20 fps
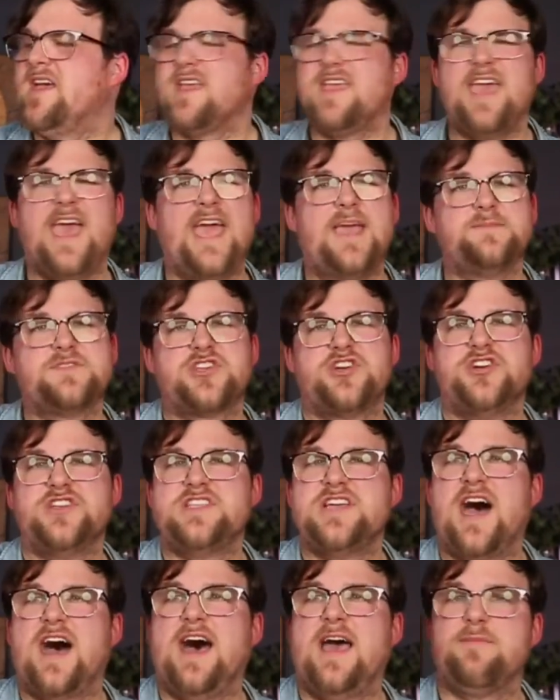Games, good
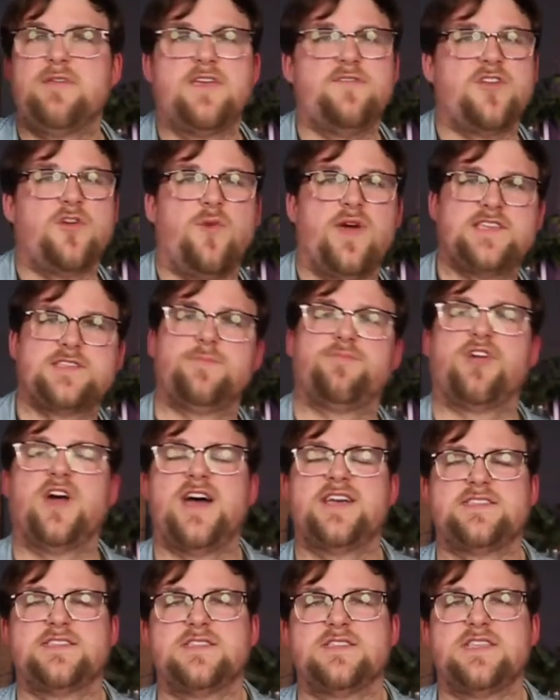time, giving away some
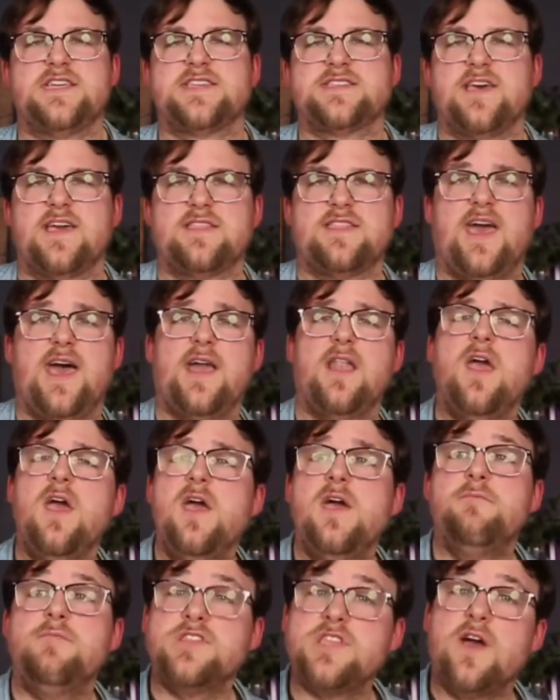prizes and things like that.
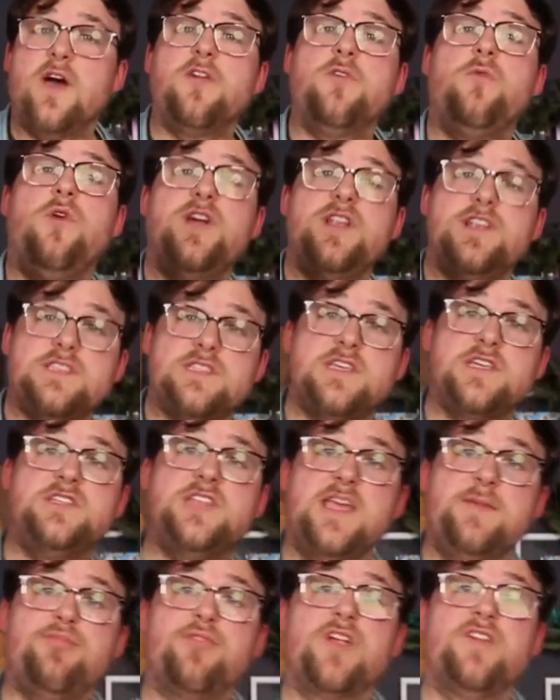But the other one is the
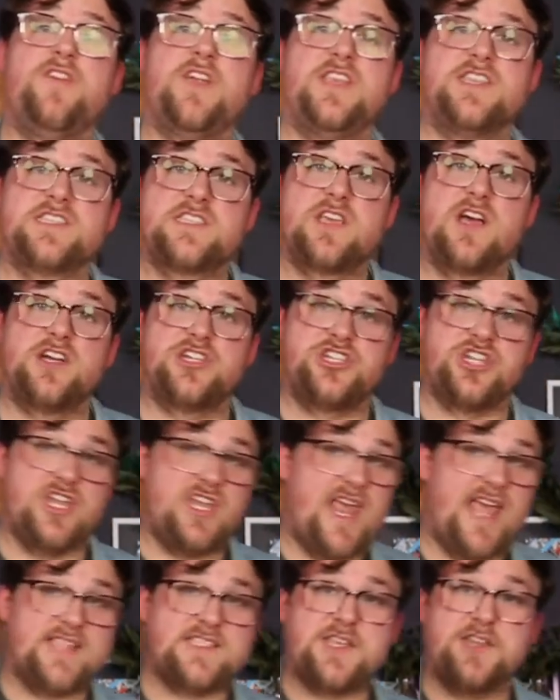debrief and discussion.
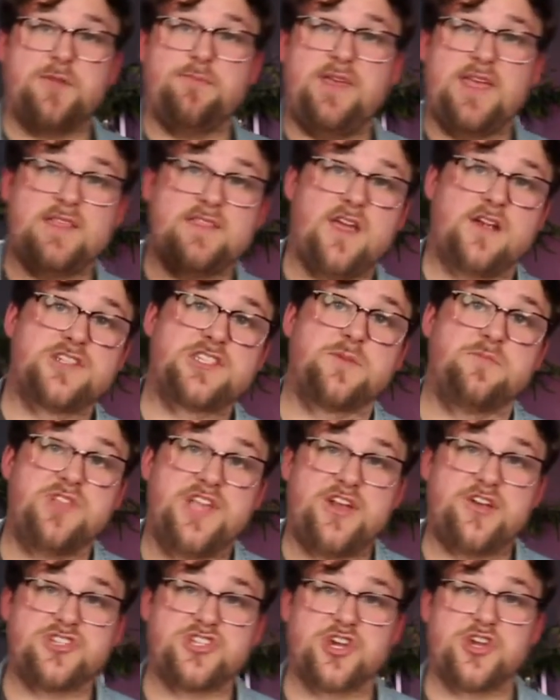Nate's going to be in there. Some
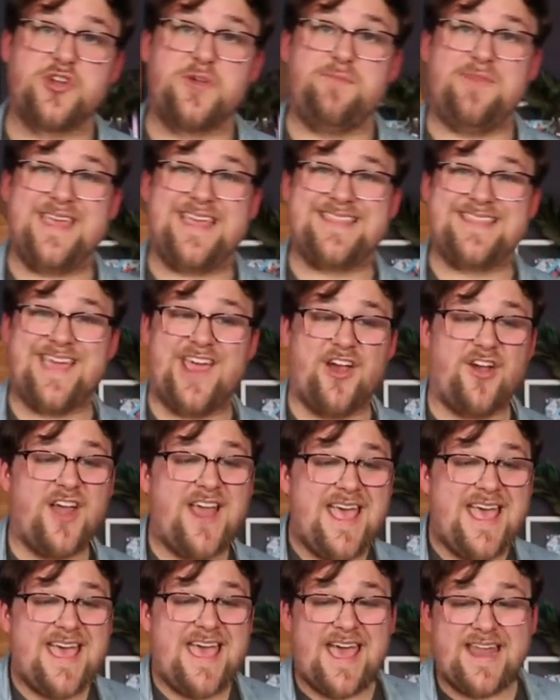leaders are going to be in there.
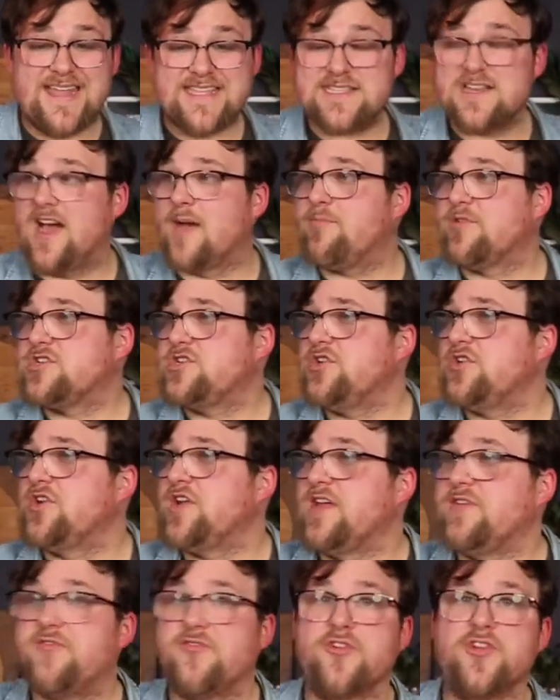And it's an
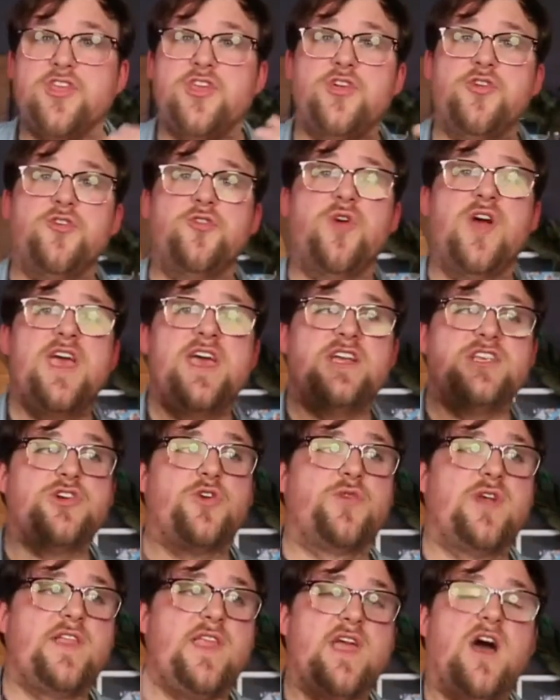opportunity for you
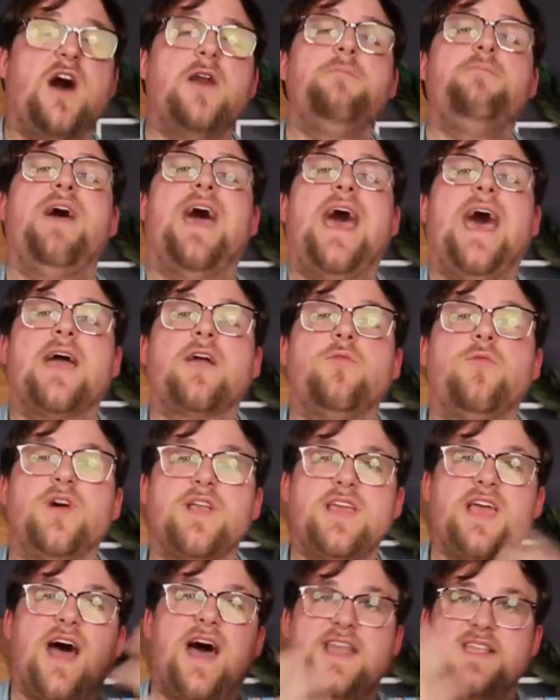to really unpack
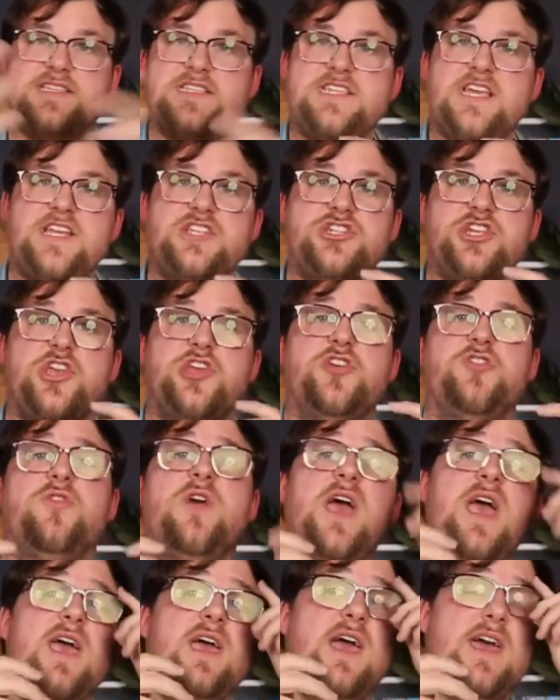what God is teaching
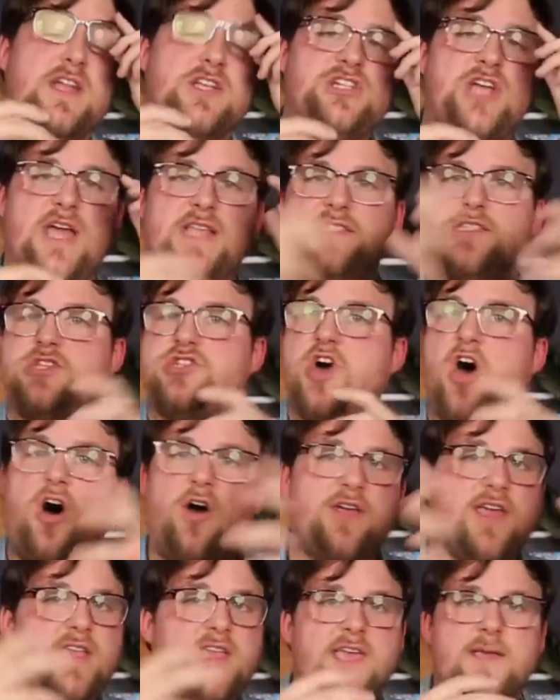you and a chance to
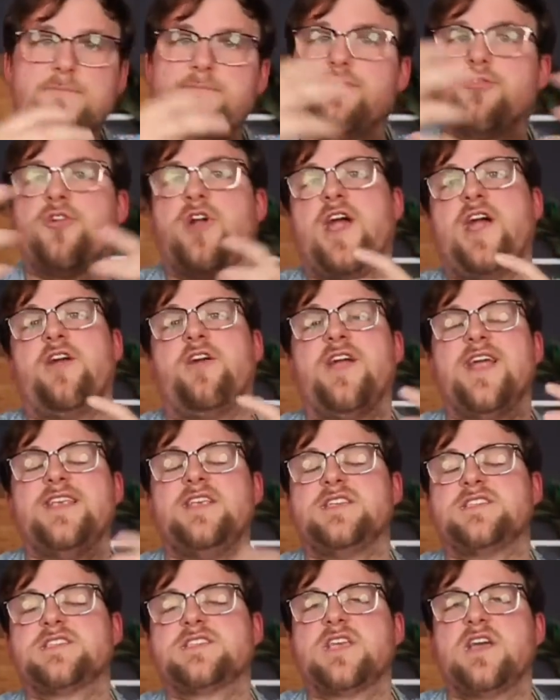talk and get prayer and
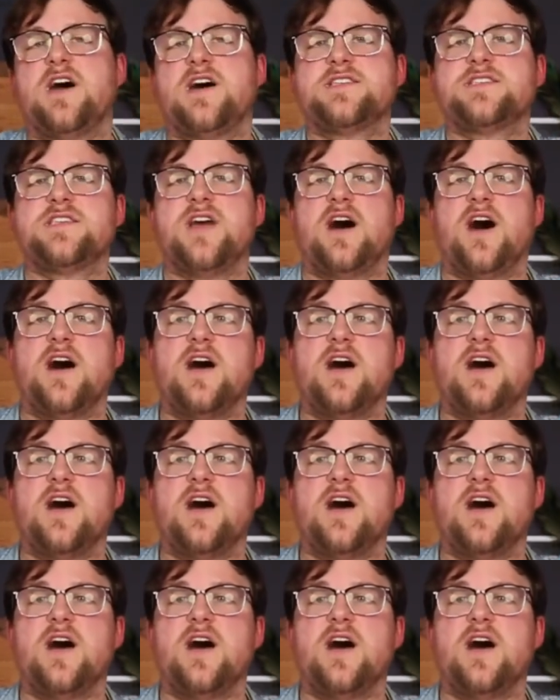discuss